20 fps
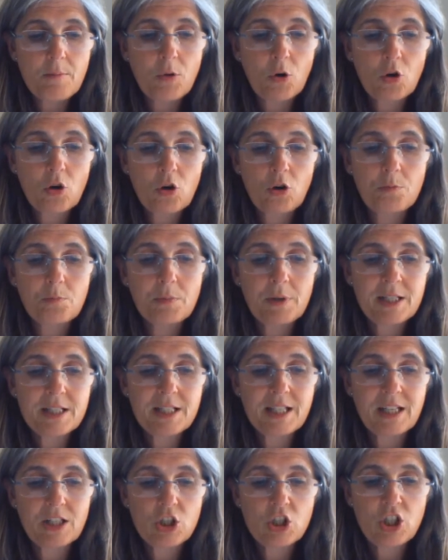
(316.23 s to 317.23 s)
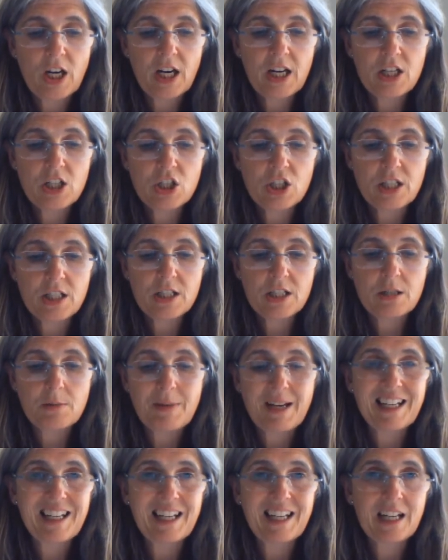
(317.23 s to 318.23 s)
but companies can change this to
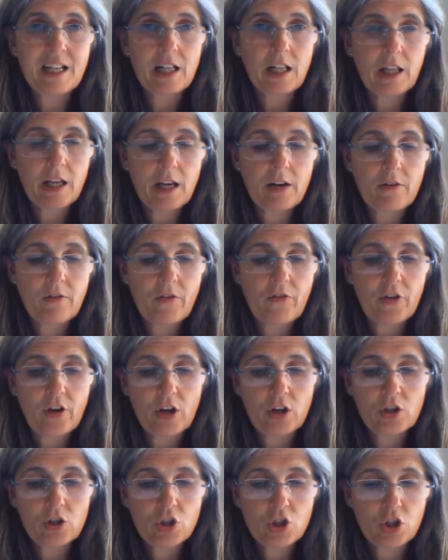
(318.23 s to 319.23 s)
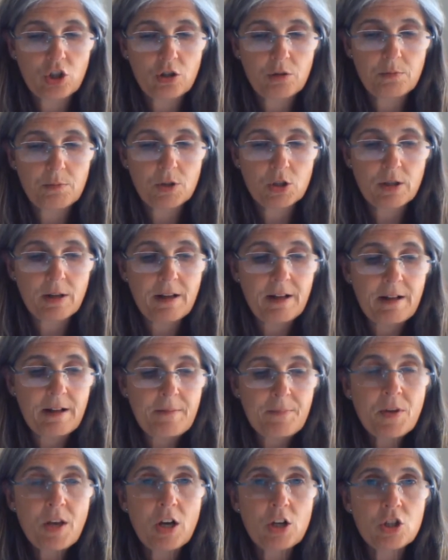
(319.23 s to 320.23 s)
make it clearer for consumers,
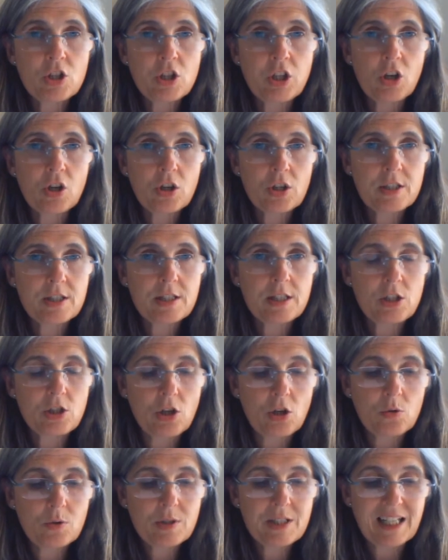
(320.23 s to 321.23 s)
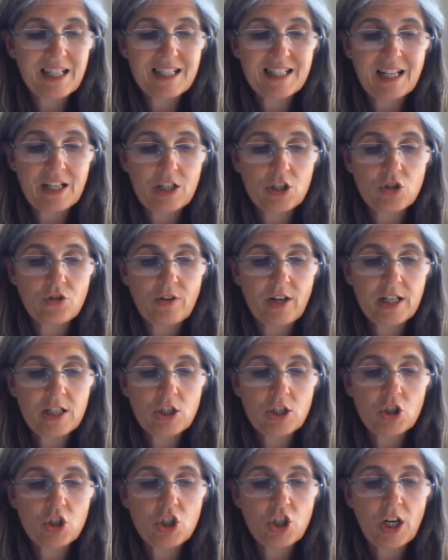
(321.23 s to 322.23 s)
as long as they don't
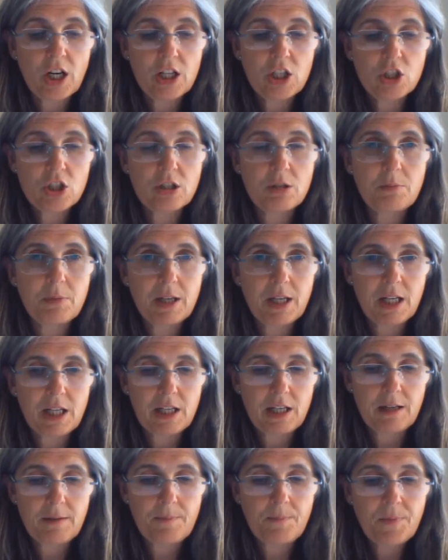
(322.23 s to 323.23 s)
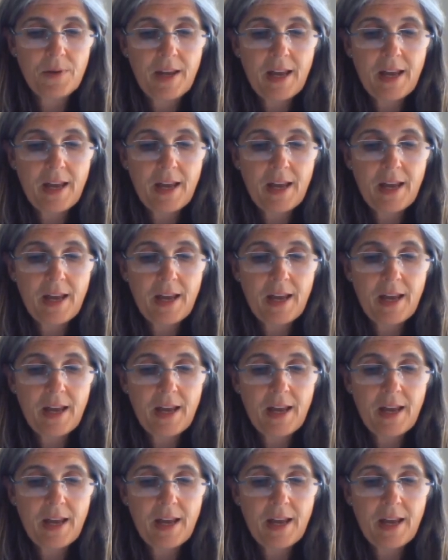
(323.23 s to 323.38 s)
exaggerate or change the meaning.